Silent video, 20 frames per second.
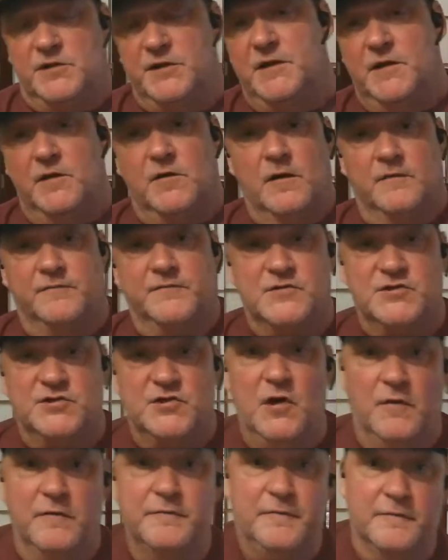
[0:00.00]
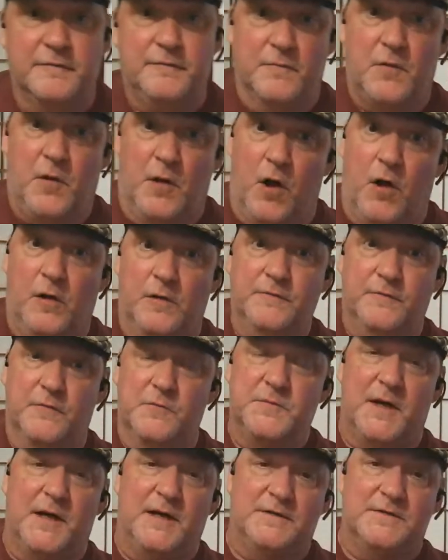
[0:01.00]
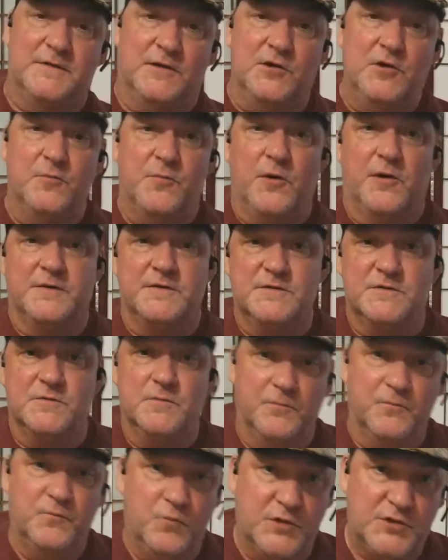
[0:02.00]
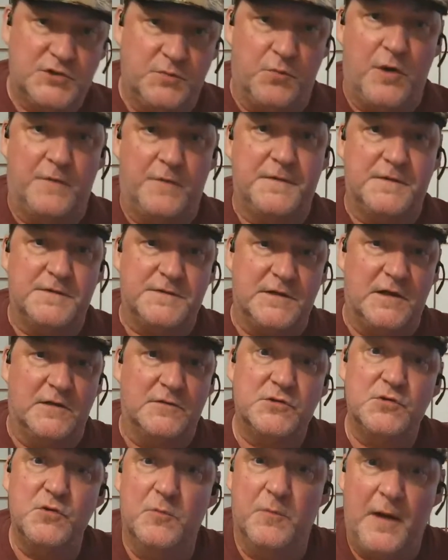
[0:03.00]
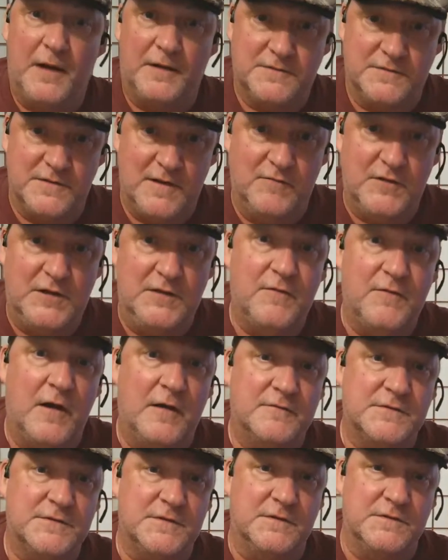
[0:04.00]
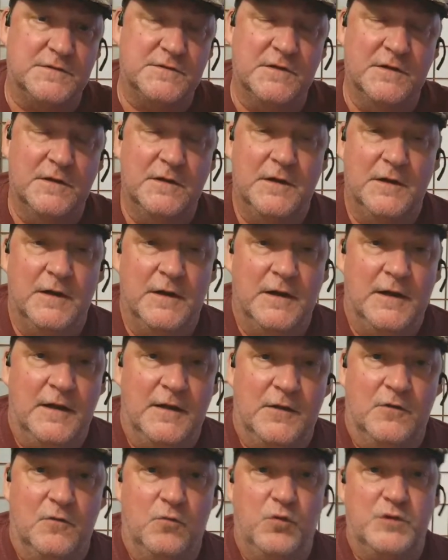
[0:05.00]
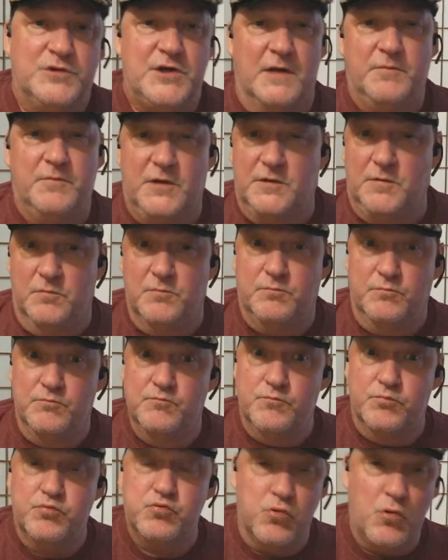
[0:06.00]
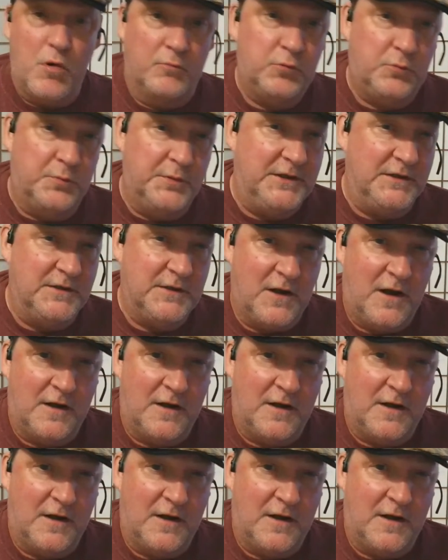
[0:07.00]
cleaning off the shelf of all of them that had the coupons, which brought this down to about 75 cents, which I can probably